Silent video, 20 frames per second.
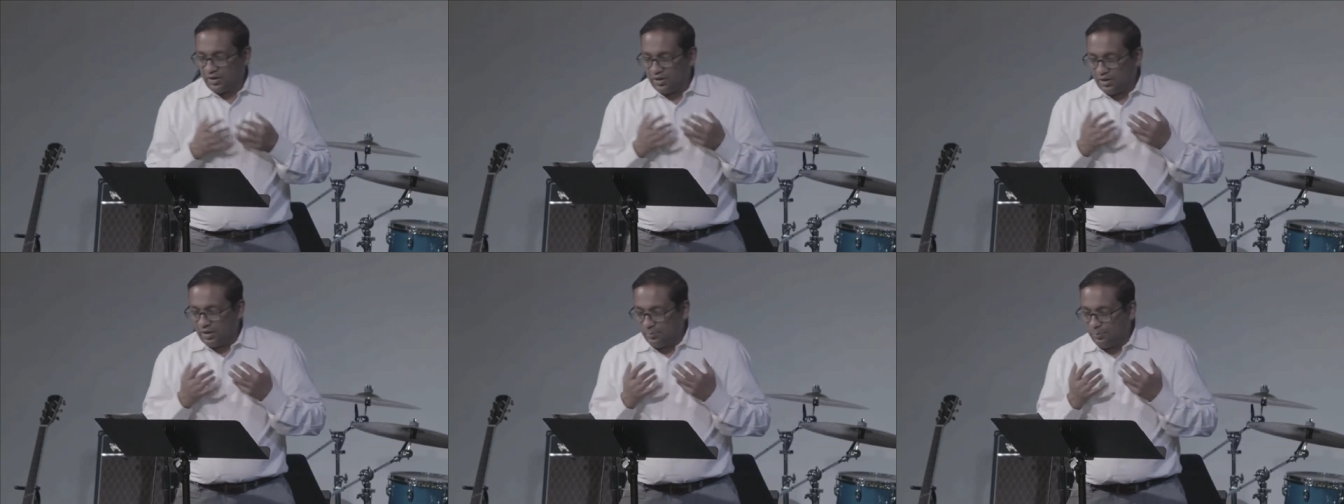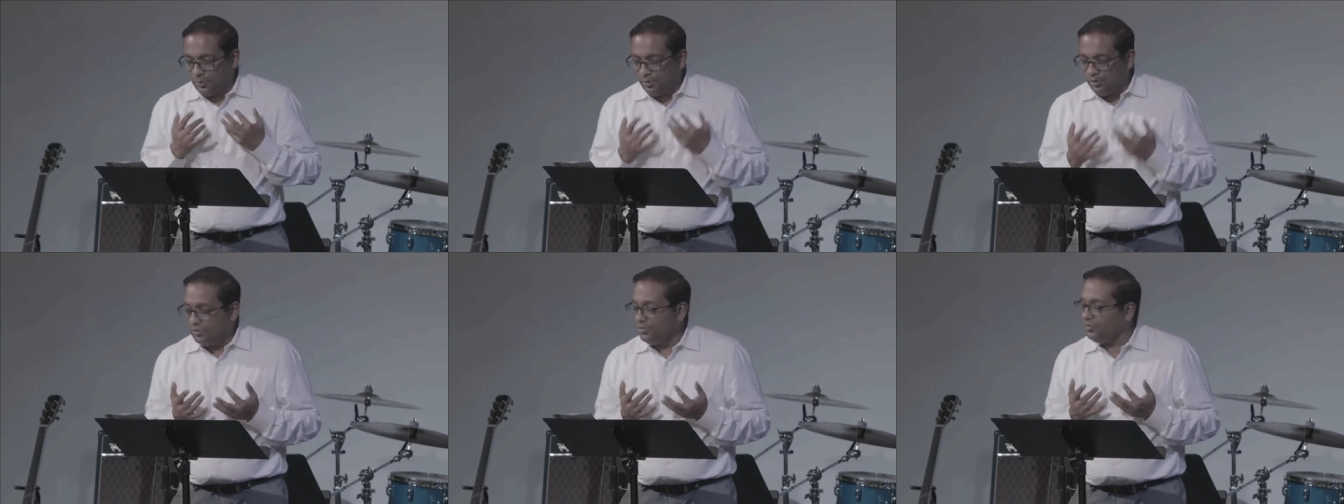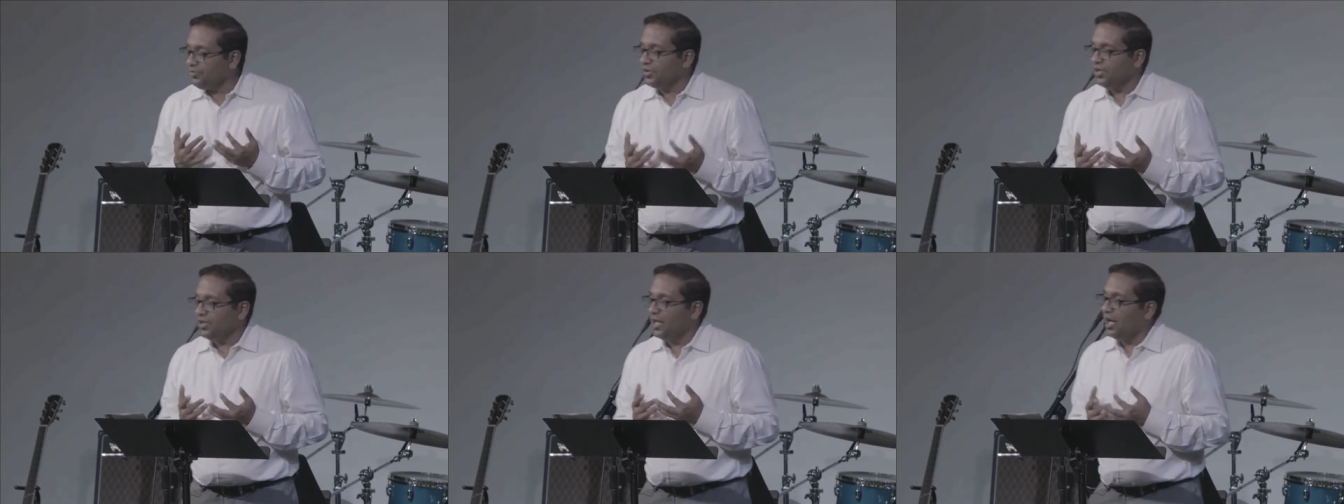a pillar
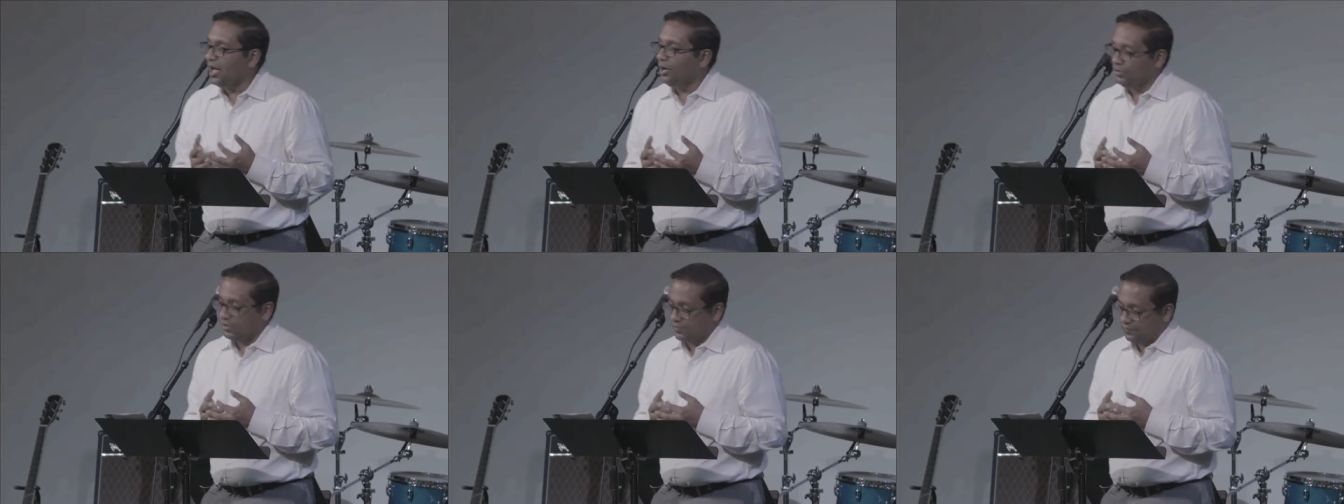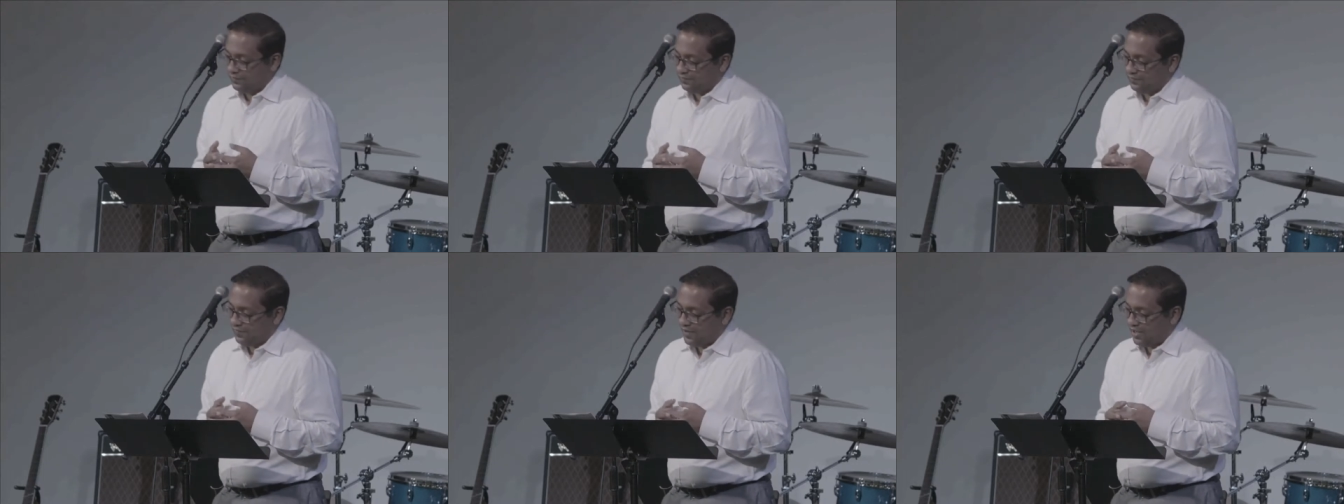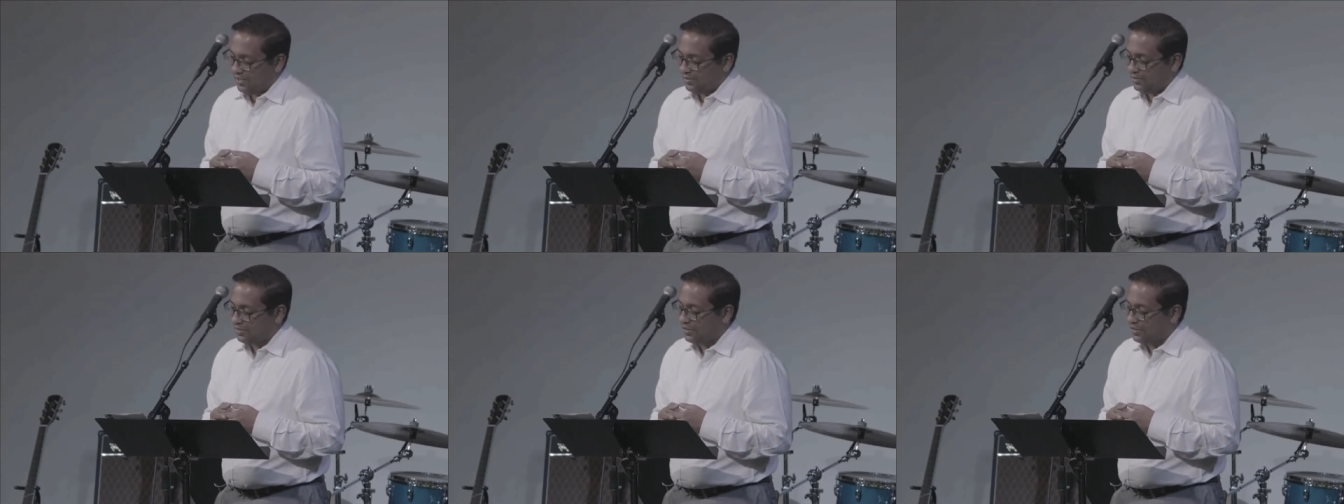of cloud and
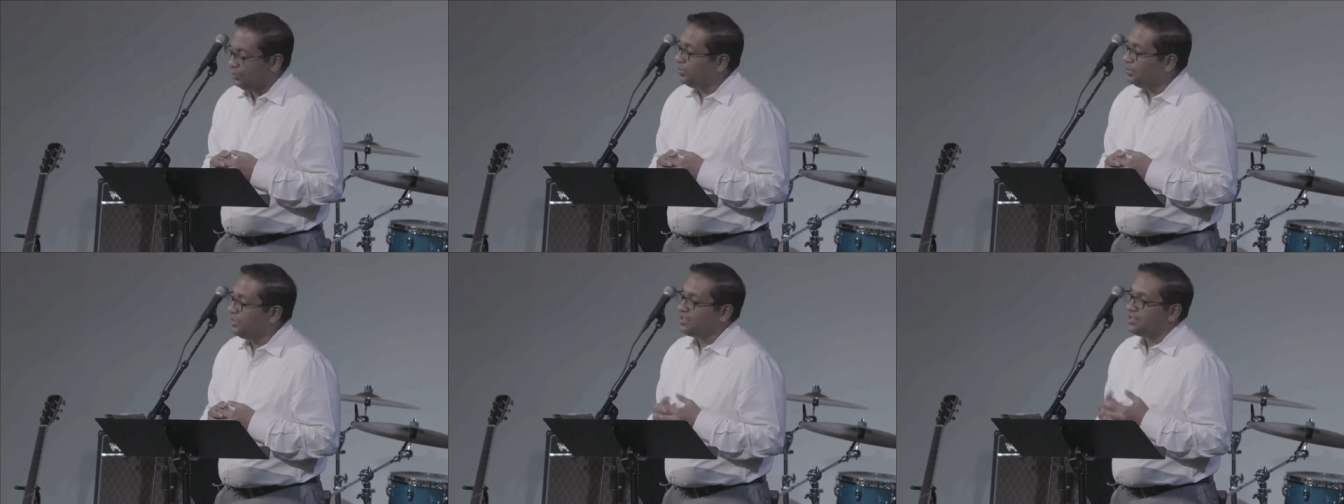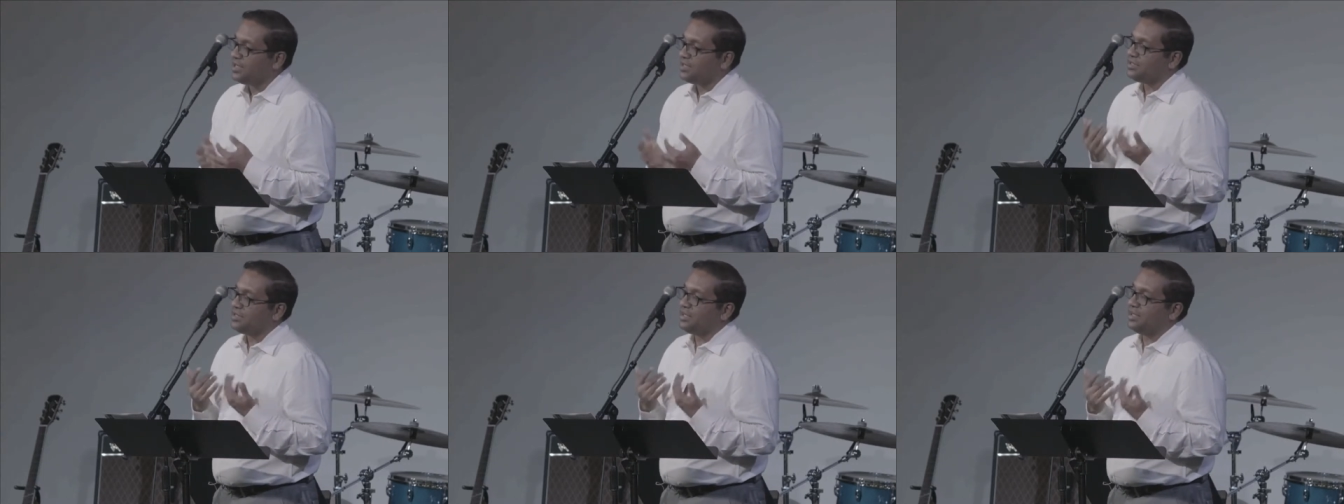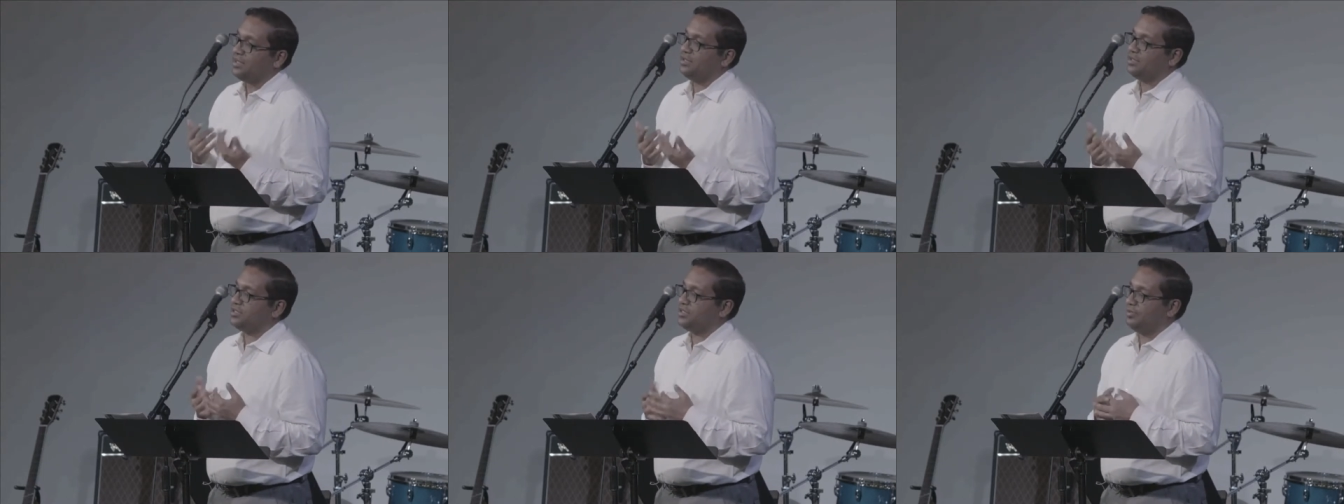fire, then what does that
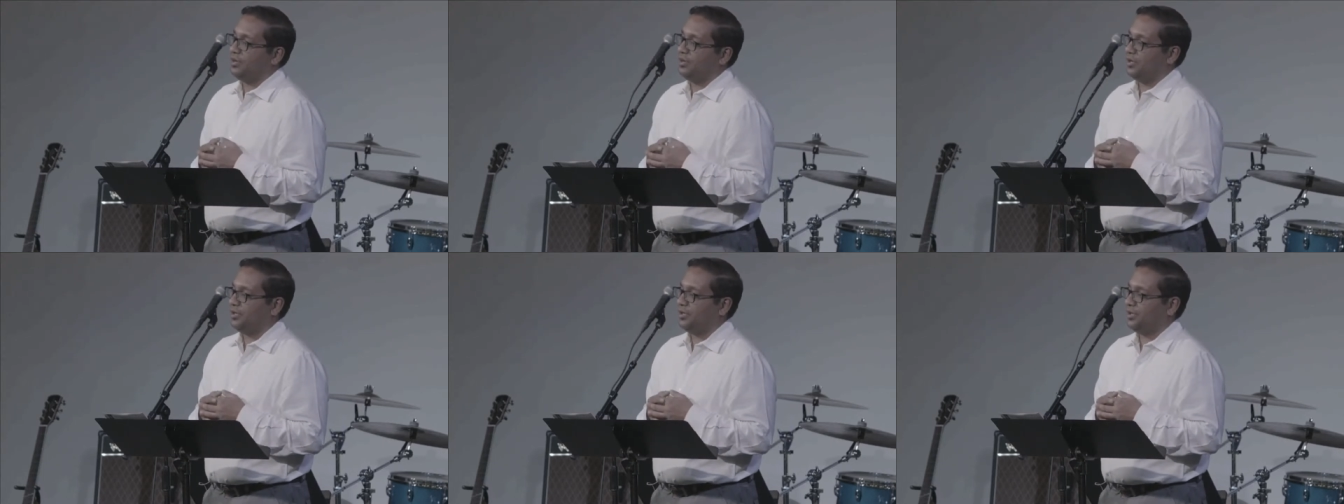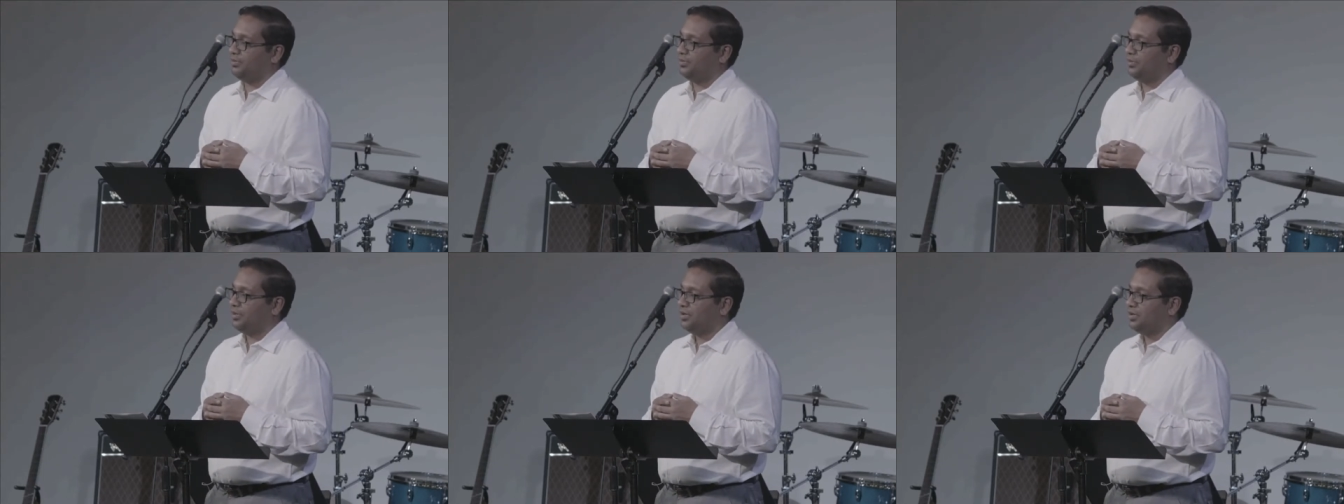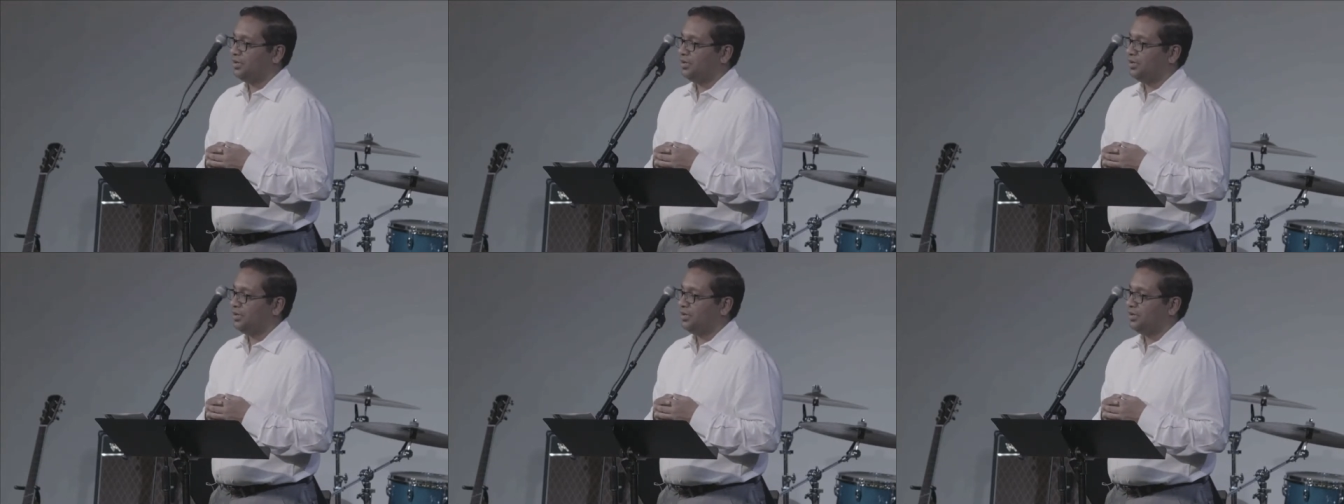tell us about him?